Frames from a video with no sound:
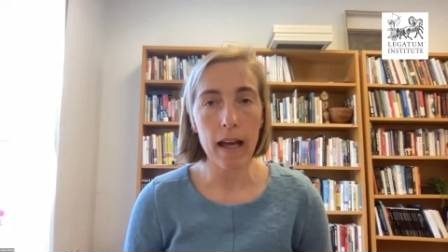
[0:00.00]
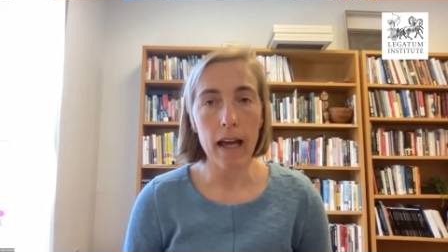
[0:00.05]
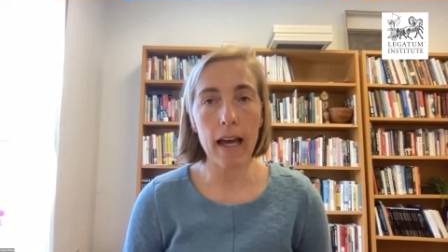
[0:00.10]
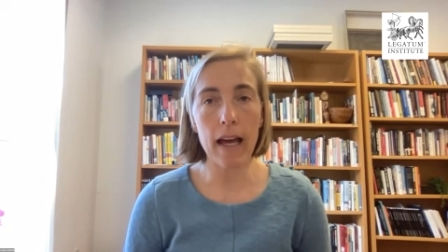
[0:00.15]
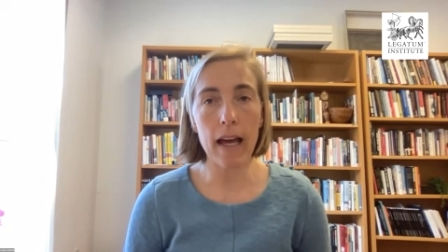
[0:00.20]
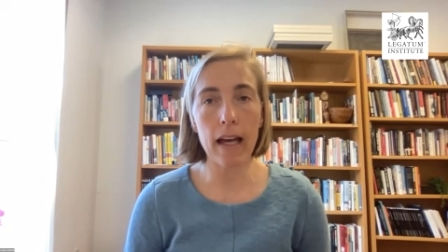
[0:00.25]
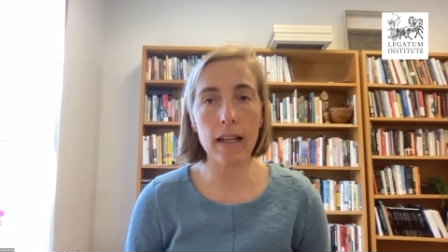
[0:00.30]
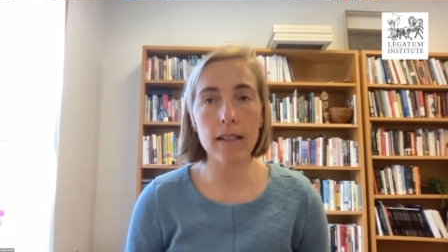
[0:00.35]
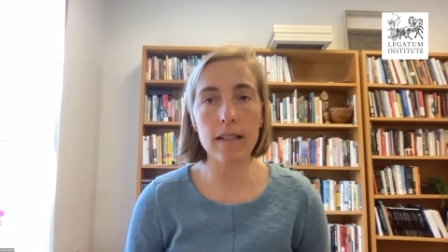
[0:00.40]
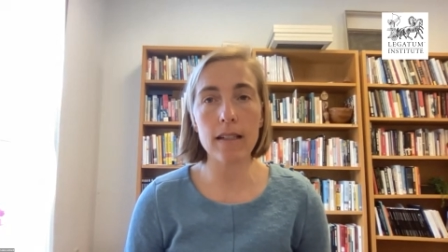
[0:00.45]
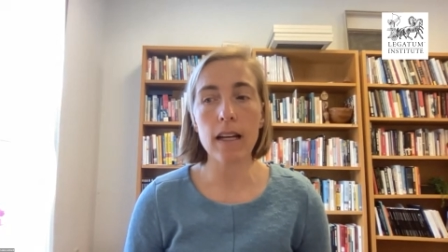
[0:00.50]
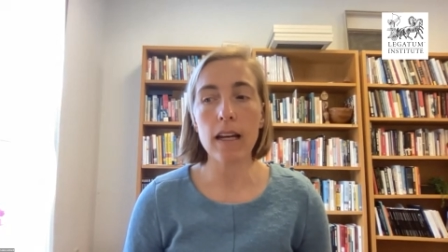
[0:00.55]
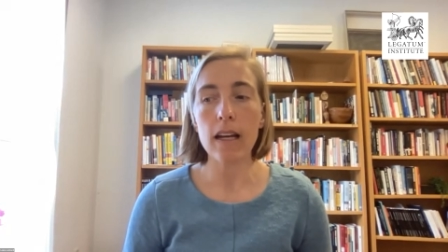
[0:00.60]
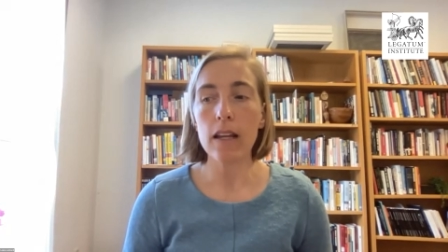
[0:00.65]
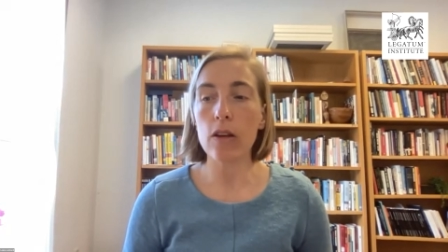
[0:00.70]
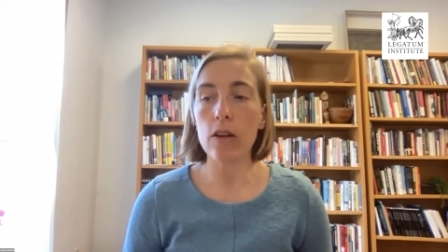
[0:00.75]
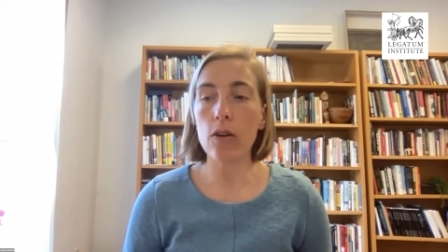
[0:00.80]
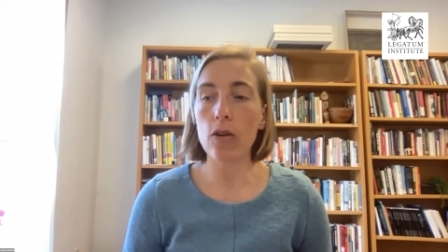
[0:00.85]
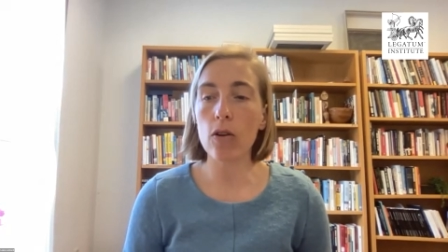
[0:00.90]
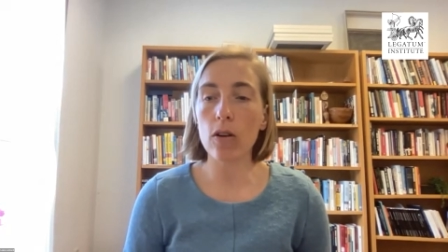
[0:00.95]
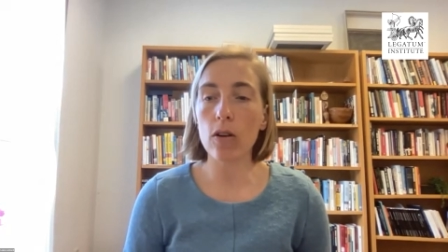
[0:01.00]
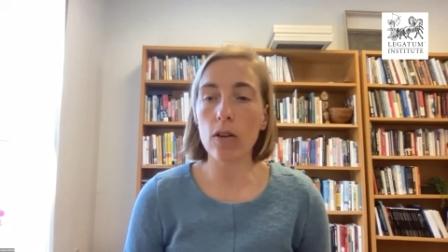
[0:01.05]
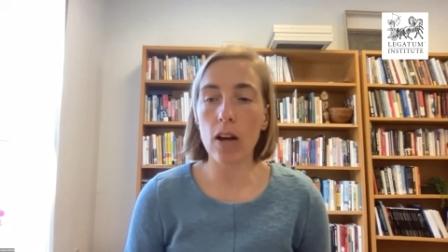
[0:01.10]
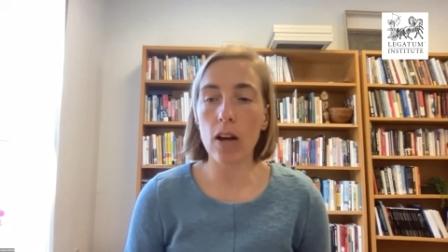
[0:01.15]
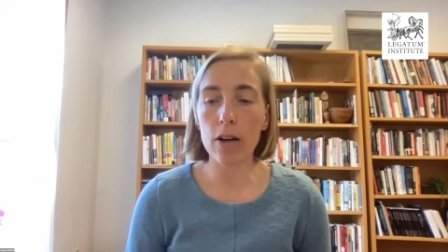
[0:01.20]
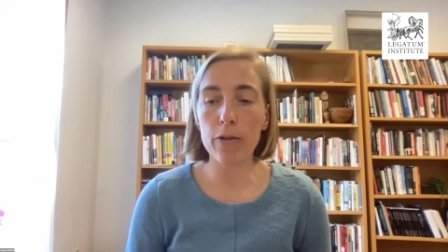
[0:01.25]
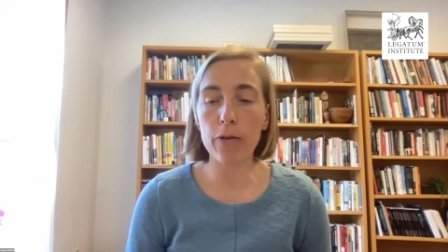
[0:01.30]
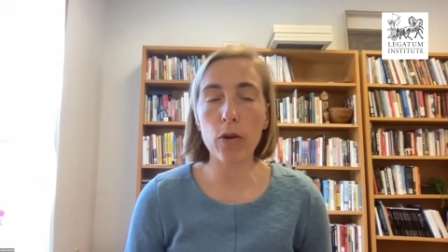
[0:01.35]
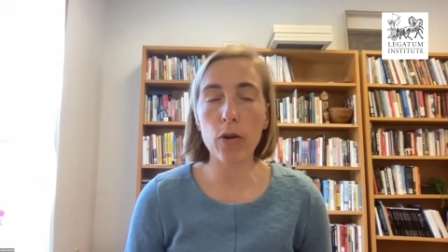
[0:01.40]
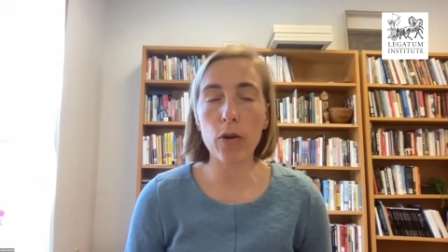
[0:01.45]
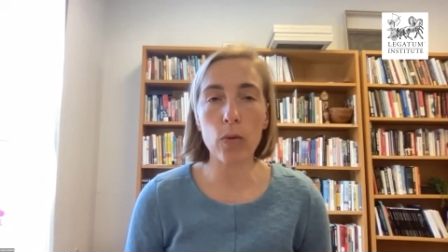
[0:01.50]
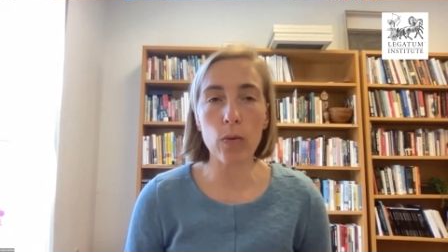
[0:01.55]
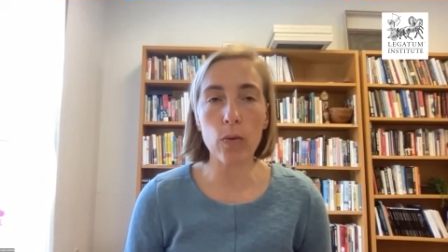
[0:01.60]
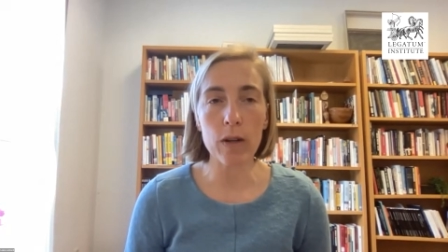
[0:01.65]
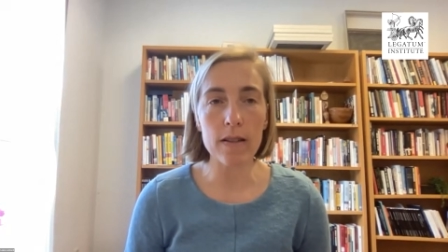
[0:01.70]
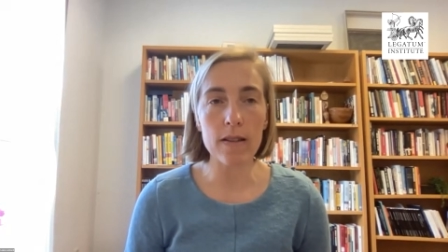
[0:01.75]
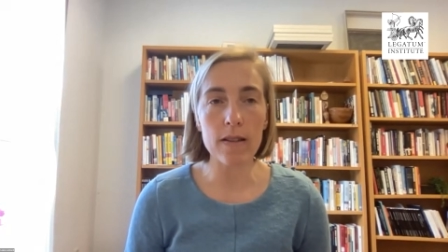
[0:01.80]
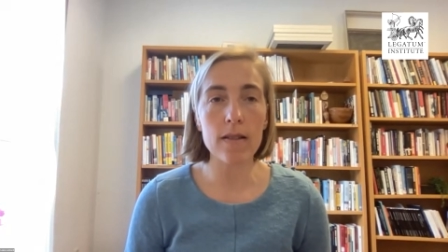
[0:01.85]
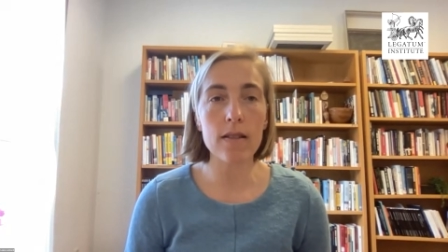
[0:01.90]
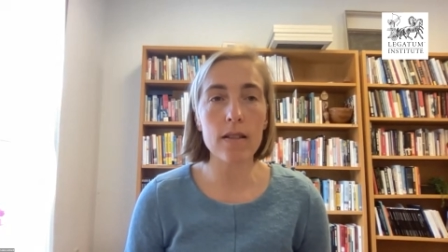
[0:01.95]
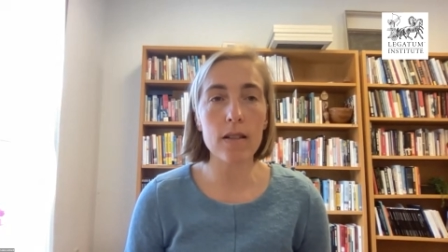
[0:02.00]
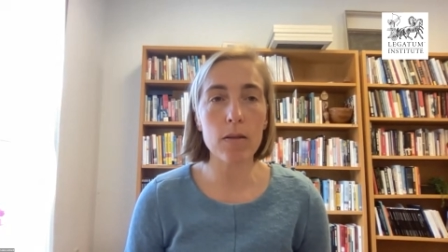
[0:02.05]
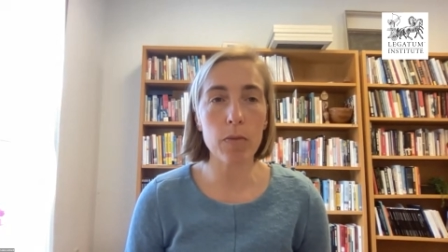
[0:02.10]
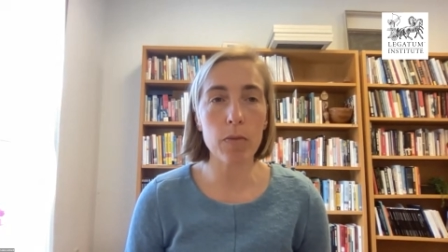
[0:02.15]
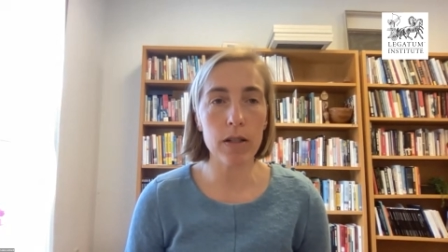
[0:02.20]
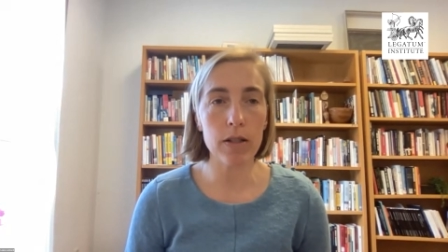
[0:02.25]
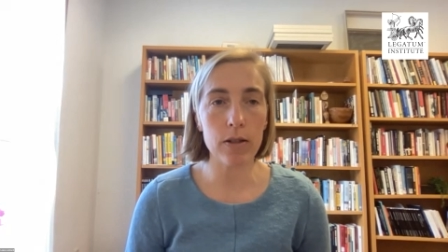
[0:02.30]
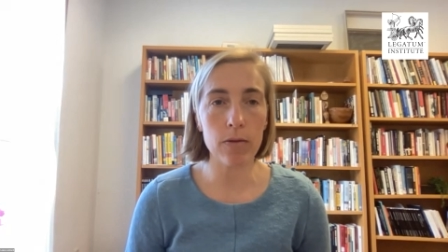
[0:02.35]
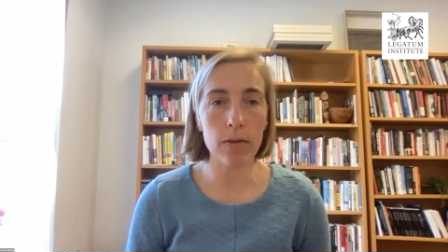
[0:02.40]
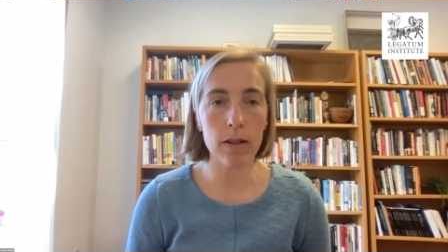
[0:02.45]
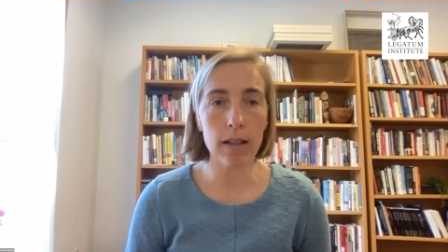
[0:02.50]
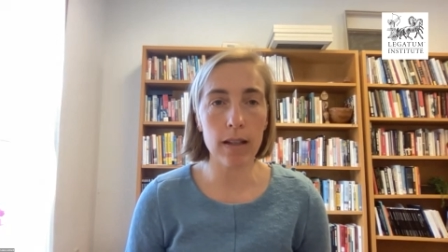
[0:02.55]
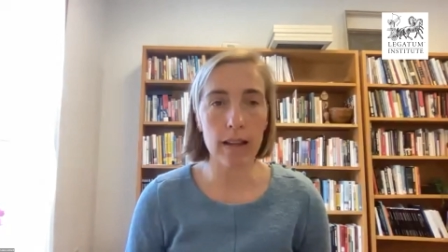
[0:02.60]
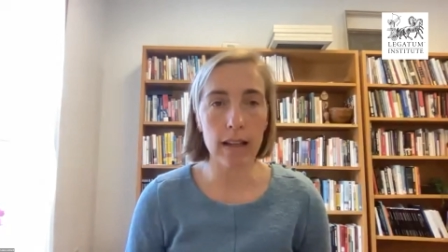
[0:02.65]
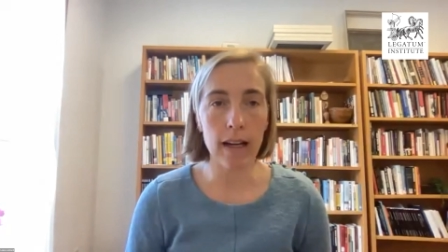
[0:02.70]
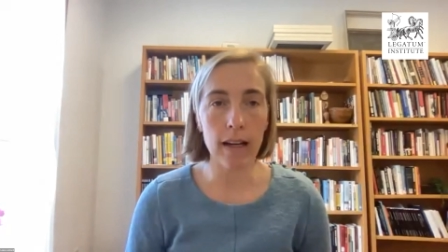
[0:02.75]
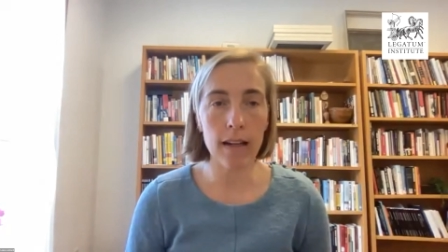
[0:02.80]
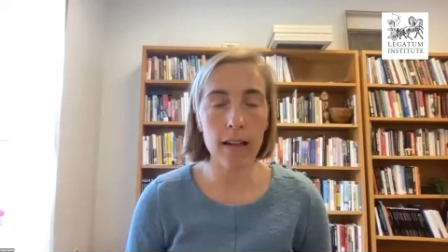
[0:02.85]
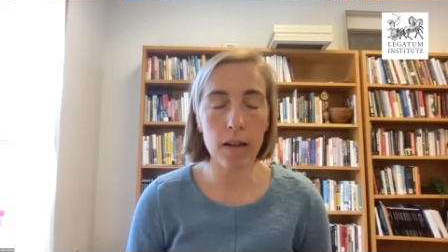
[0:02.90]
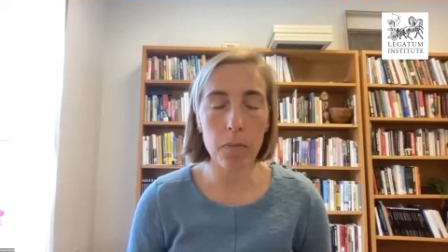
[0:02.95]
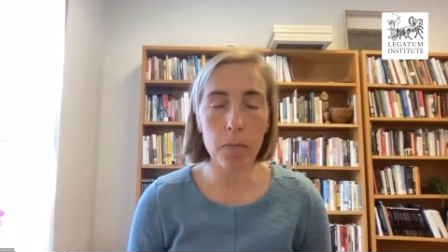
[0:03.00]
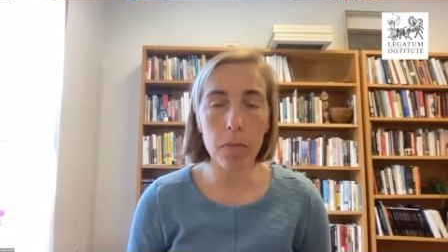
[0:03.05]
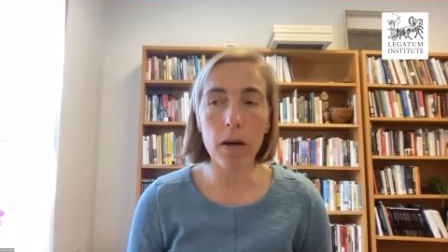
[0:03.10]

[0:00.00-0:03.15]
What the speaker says: And there are a lot of good reasons to be doing that,